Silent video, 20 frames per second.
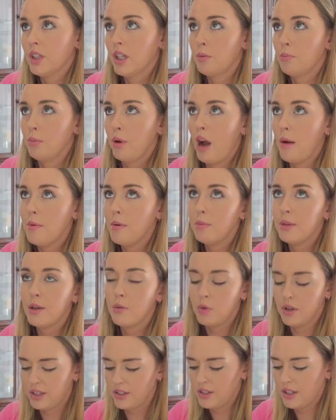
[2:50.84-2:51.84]
probably
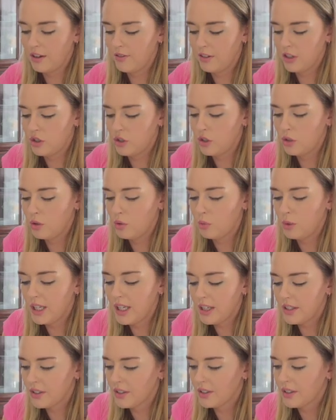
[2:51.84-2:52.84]
once every 2
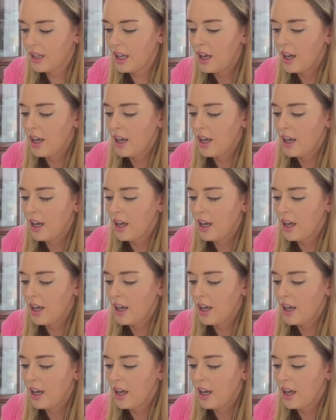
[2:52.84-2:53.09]
weeks.